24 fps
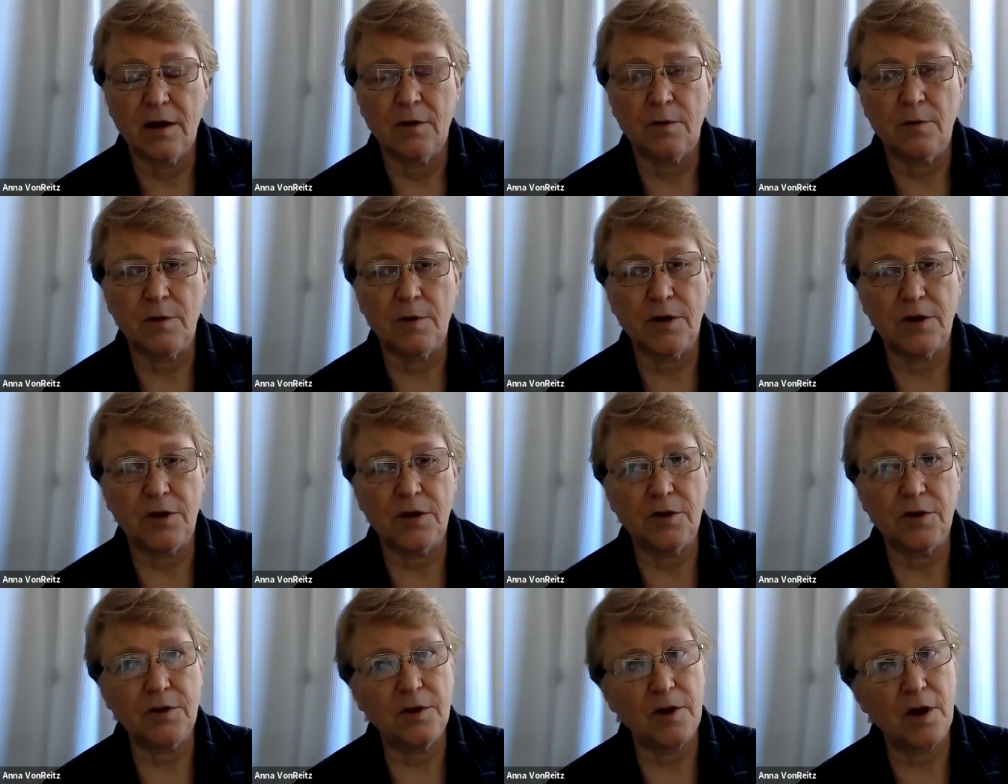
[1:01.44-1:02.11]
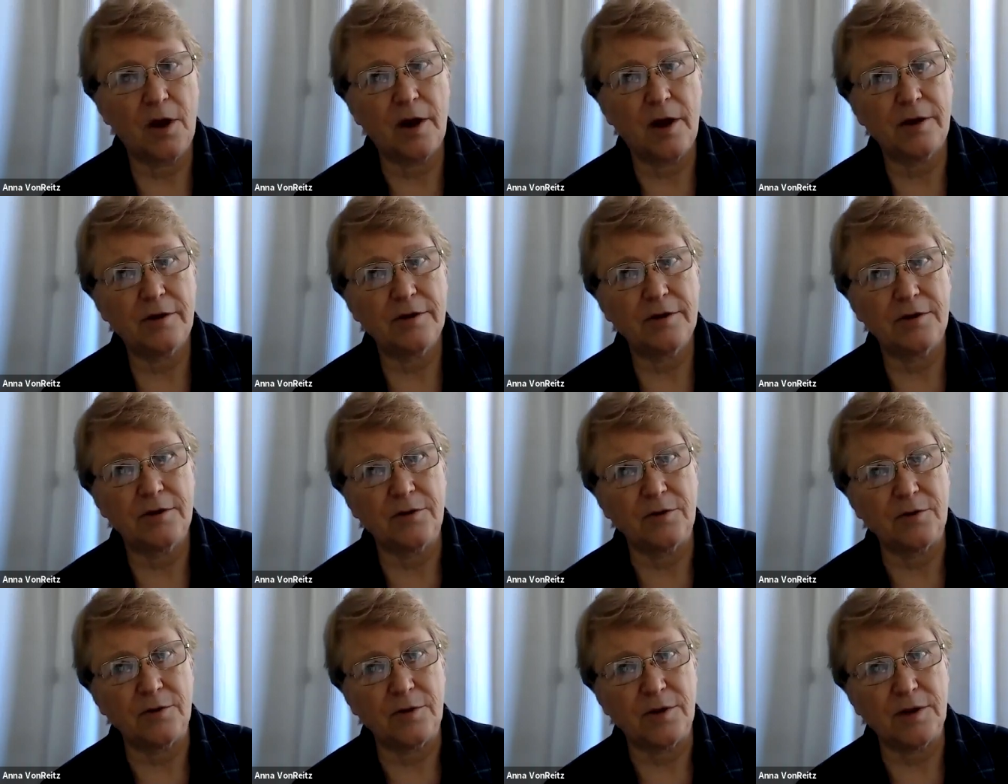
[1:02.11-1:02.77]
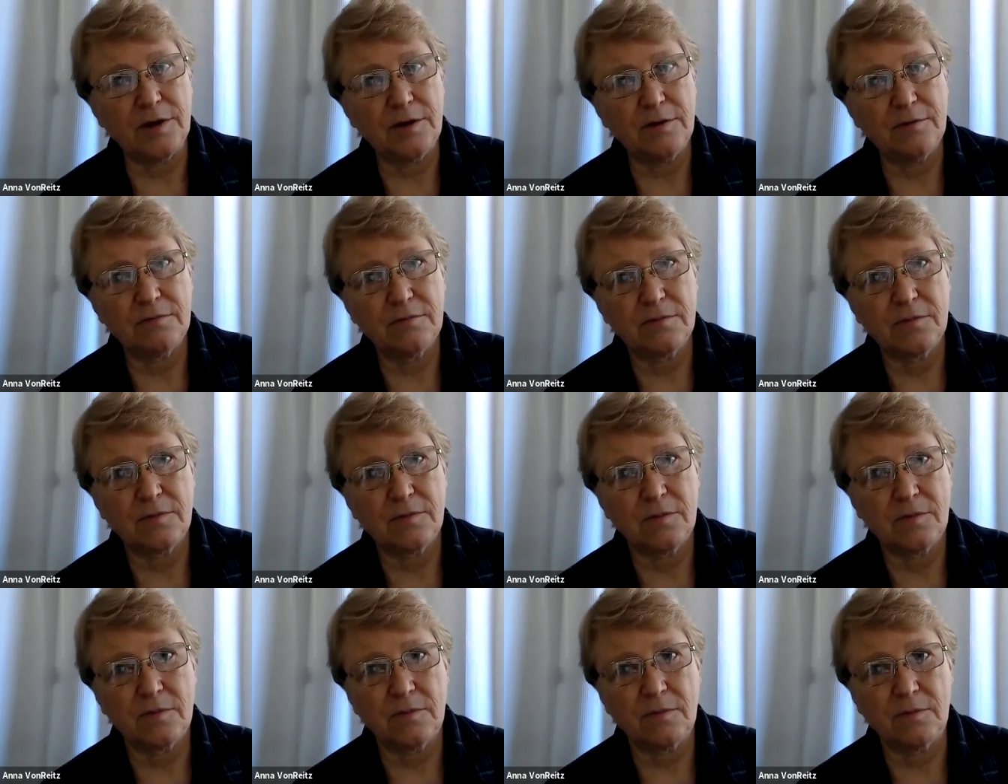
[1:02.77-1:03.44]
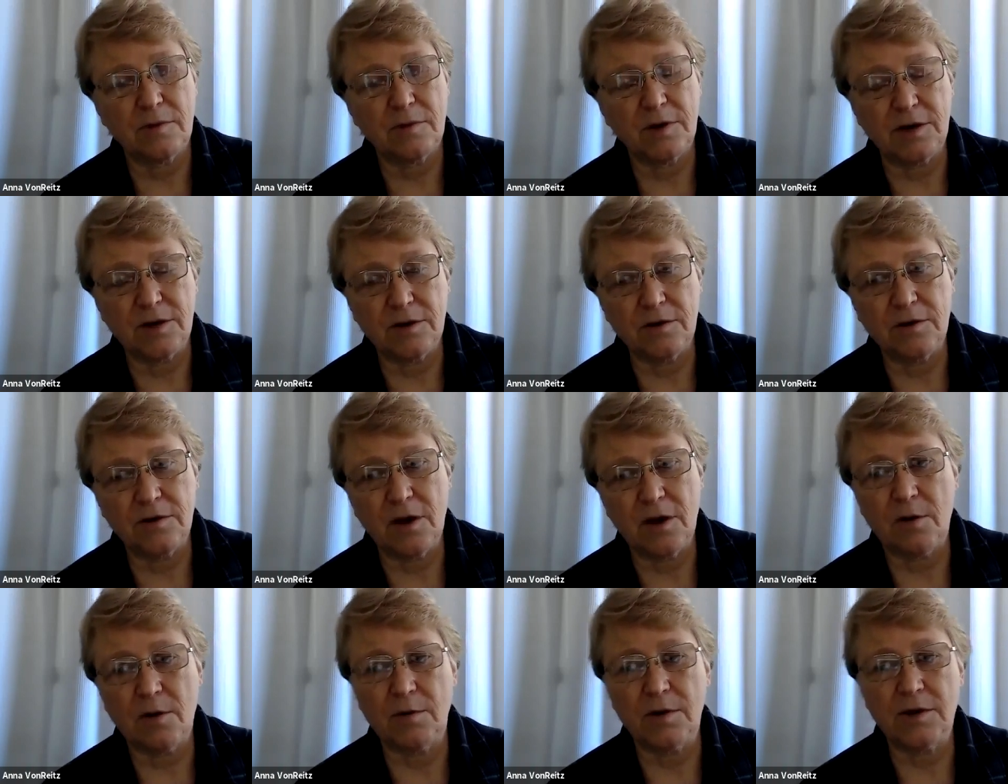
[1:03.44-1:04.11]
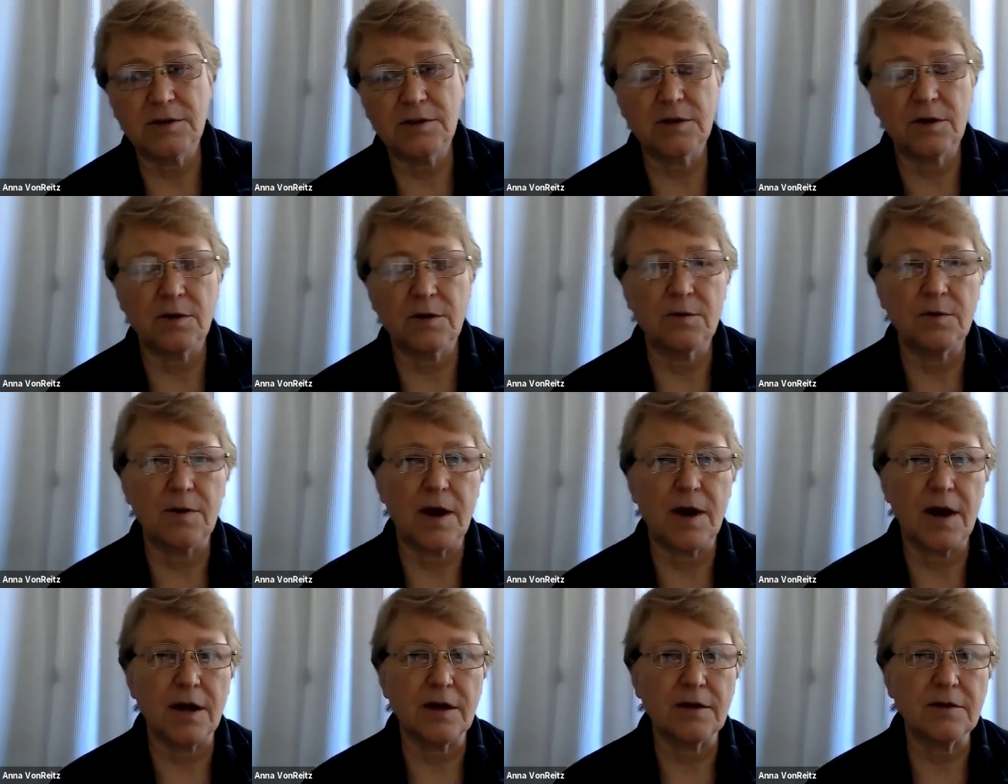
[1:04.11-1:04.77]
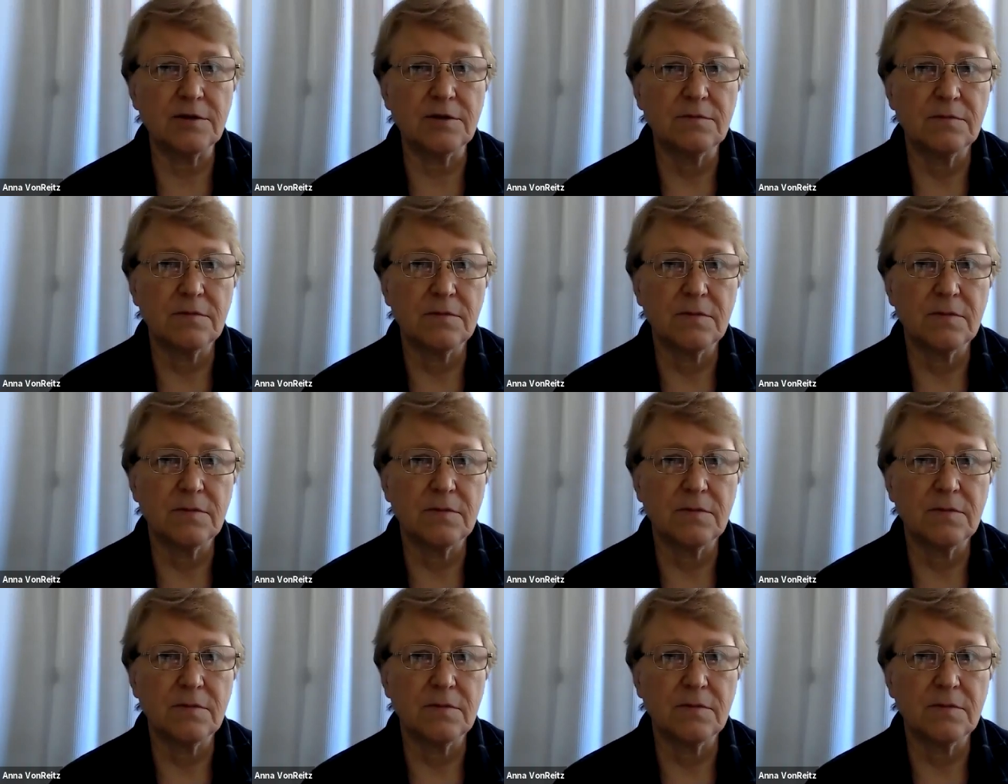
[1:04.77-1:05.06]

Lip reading: We do know how to do it. We do know what's correct.